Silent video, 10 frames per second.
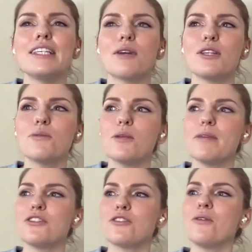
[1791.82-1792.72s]
Because would it
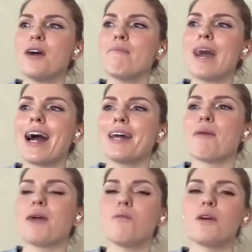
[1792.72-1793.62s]
be true that a man
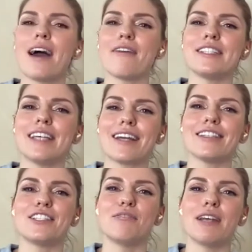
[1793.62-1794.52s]
might want to have
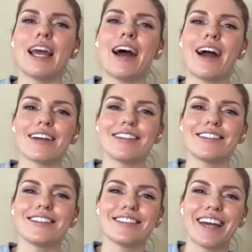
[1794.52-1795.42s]
sex to relax,
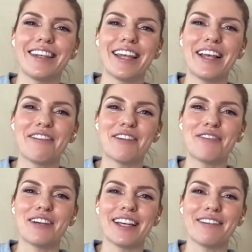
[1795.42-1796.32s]
and then he'll
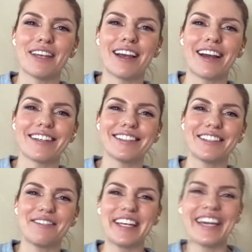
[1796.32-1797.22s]
feel really
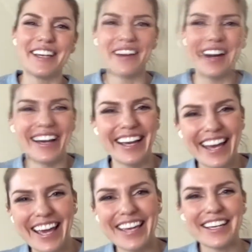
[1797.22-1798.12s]
relaxed? I mean,
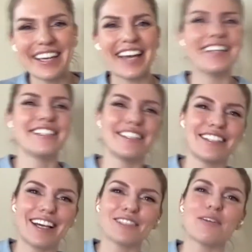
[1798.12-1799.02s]
he could get into
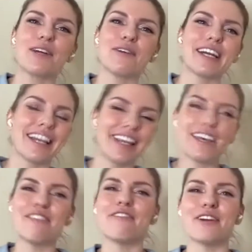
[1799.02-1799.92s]
sex quite quickly
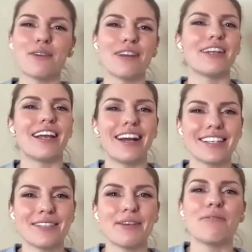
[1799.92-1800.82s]
and then feel quite
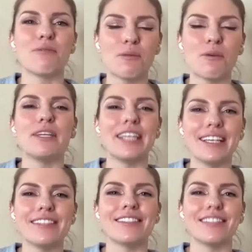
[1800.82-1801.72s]
relaxed, but the woman
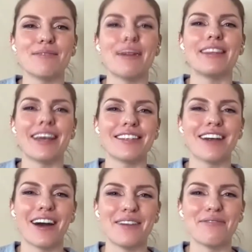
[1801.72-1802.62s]
needs to spend that
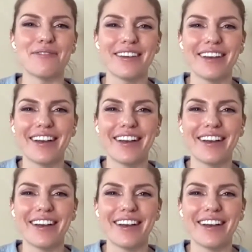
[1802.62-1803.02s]
time.